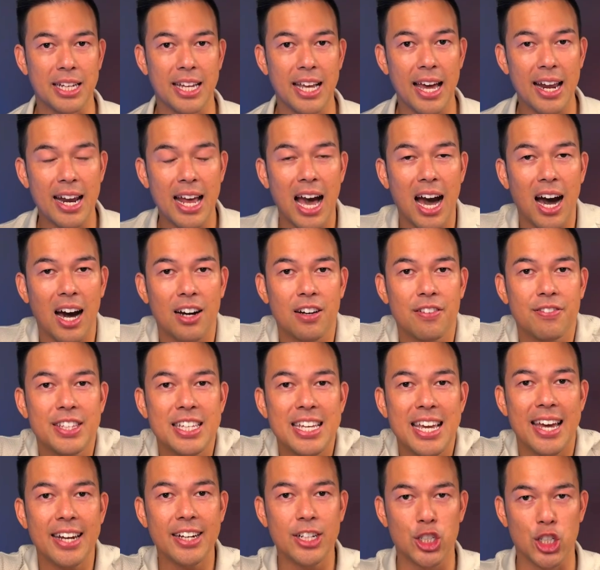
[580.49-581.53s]
Get out of
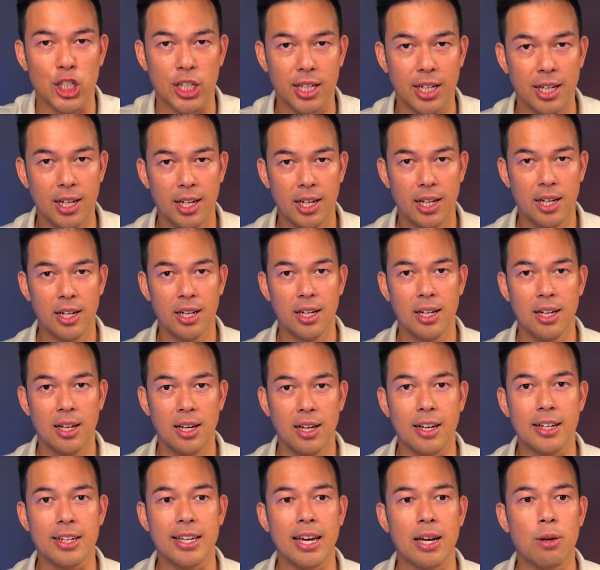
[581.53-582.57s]
the energy.
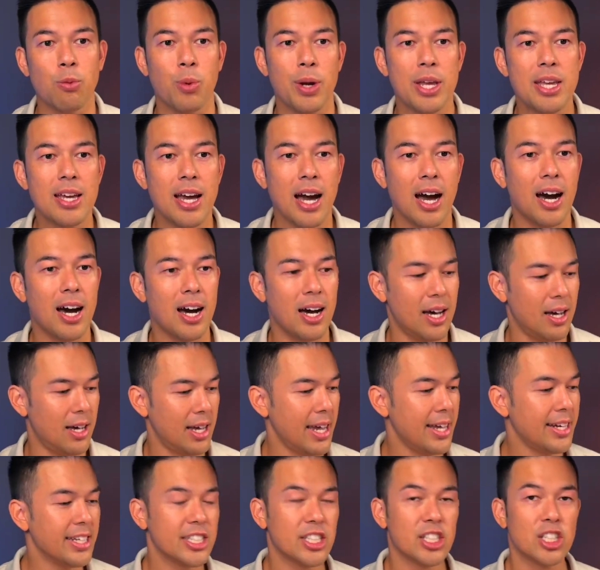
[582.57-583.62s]
Okay, we are
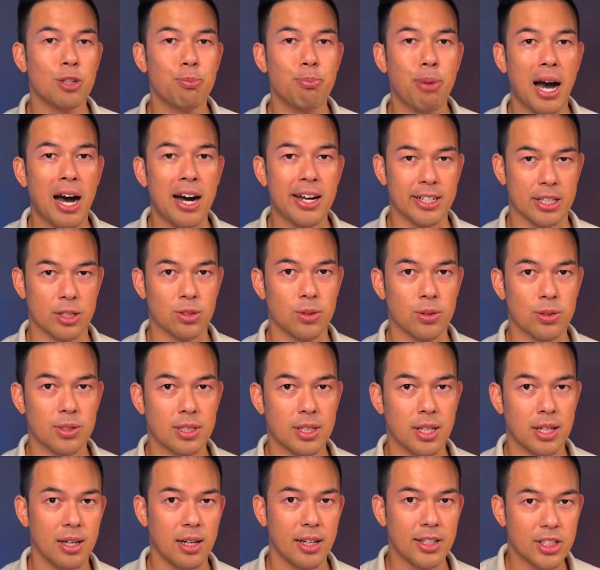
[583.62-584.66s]
energy
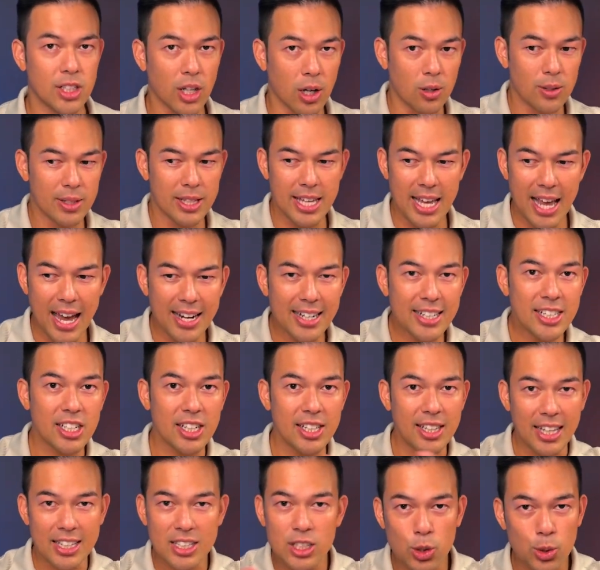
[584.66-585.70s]
particles. And so the energy
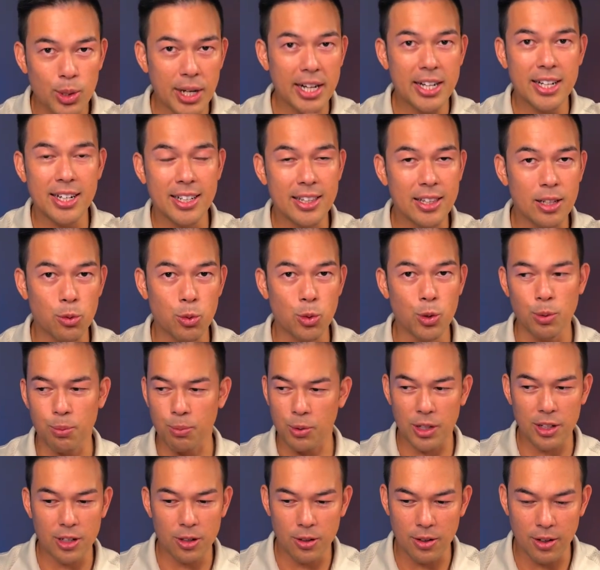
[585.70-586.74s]
that's created in the room,
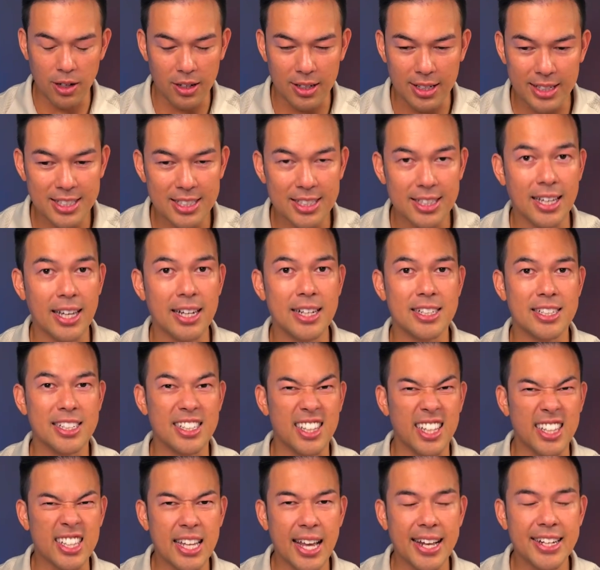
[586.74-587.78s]
whether or not it's the energy,
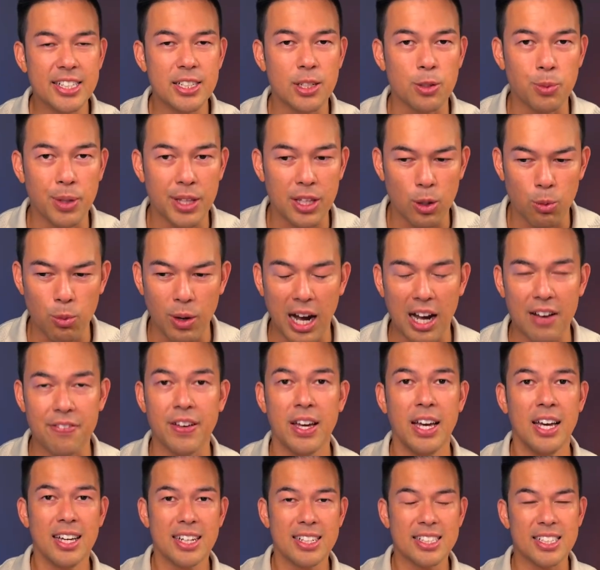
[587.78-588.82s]
the tension with your wife,
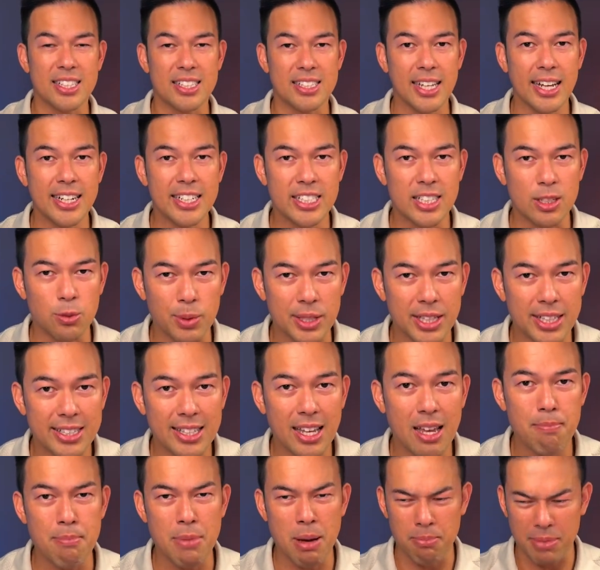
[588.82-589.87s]
it's the tension with the
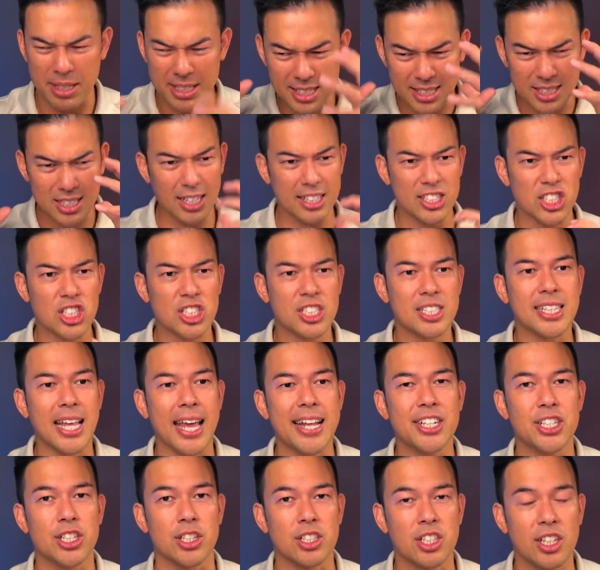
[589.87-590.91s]
team members, it's like just
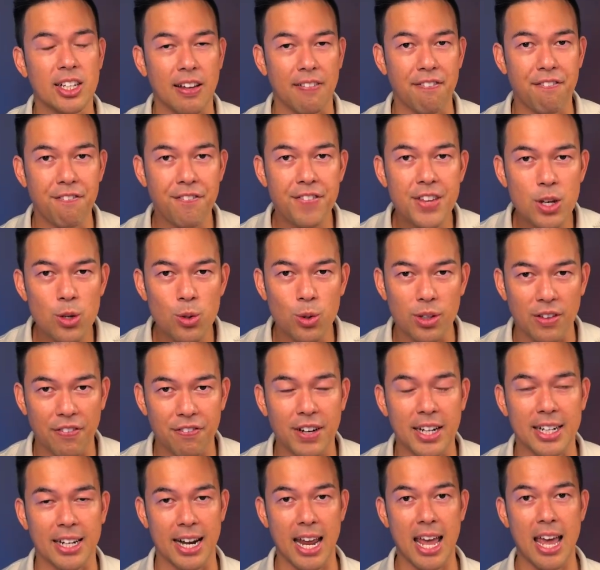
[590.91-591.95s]
tension. You can feel the
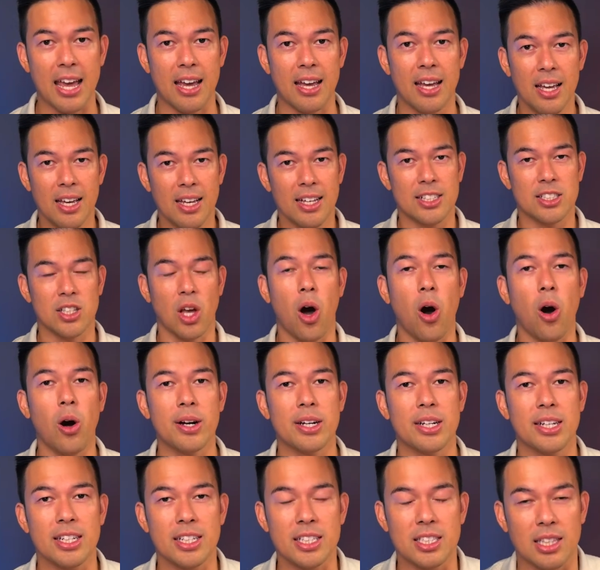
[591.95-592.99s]
fucking air. It's
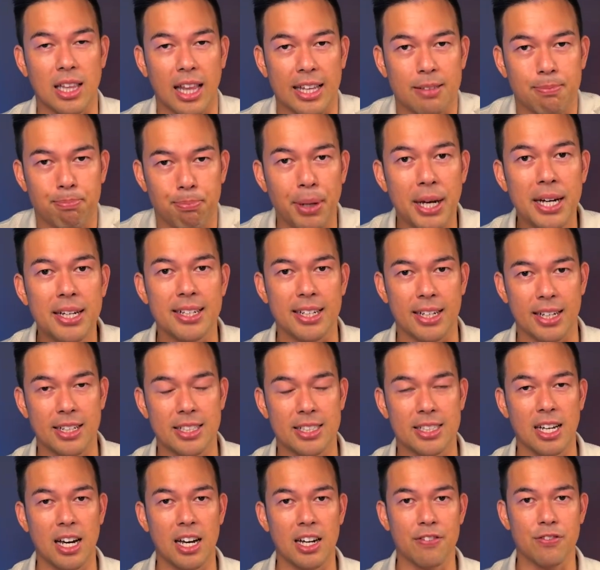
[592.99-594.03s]
hot. It's like burning
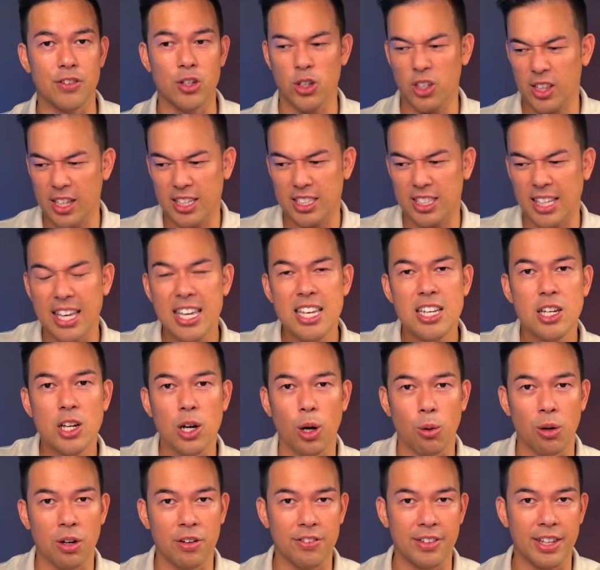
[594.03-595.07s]
inside of you. There's
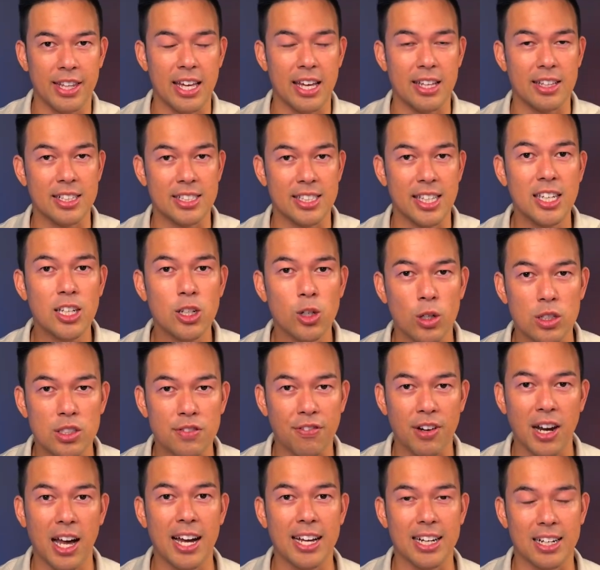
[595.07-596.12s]
ego over there. There's the egos
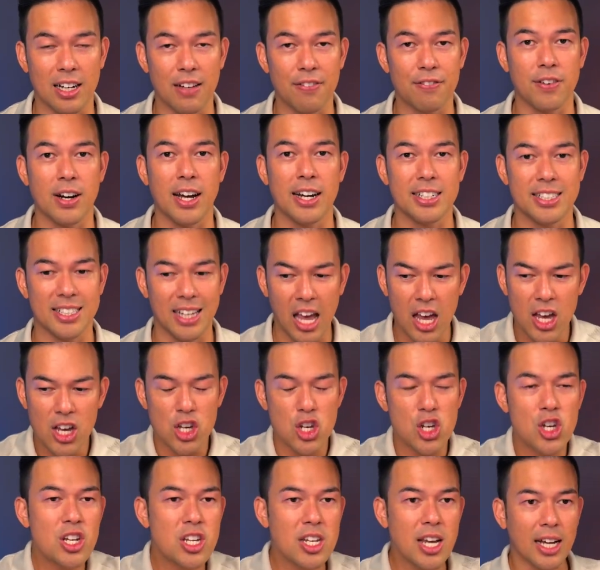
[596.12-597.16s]
flying left, right, and center.
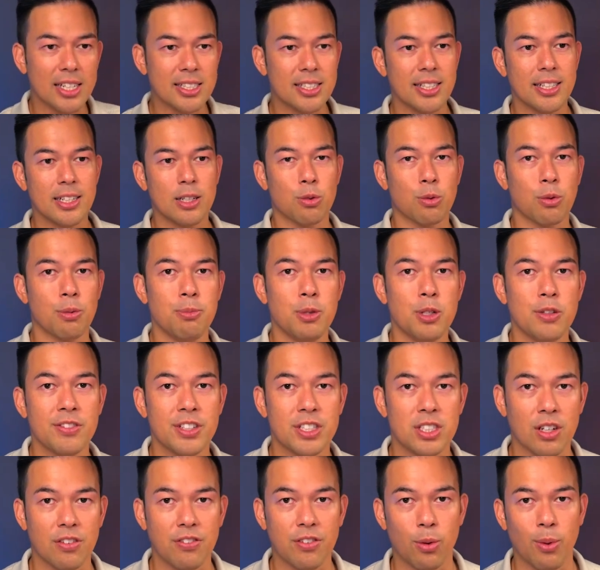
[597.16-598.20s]
You just need to remove
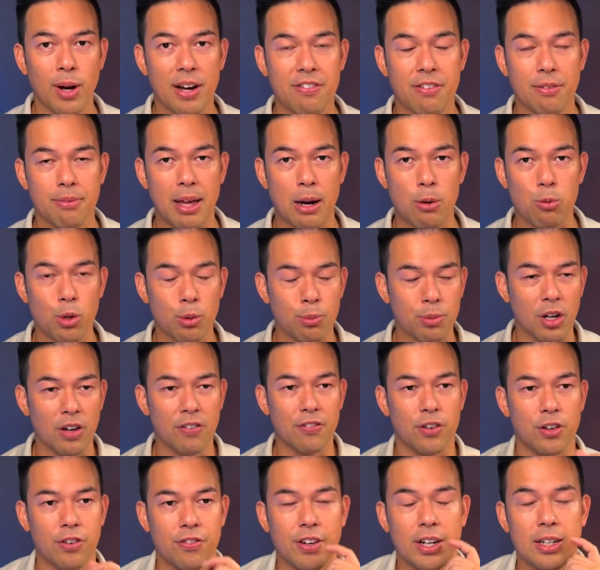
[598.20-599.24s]
yourself away from that room. Go
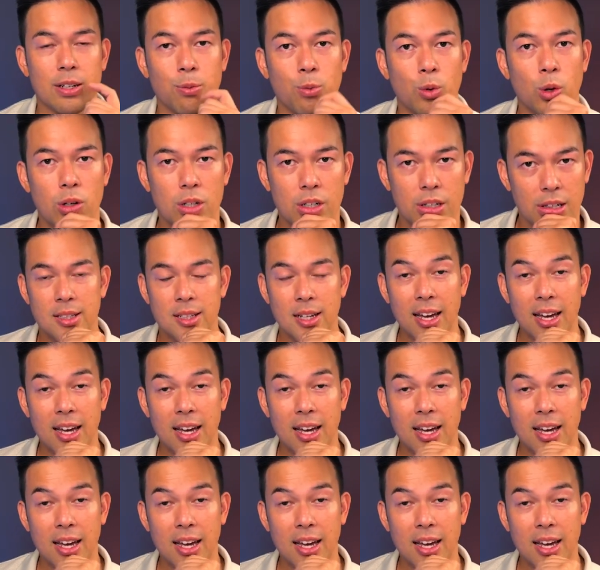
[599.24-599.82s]
for a fucking walk.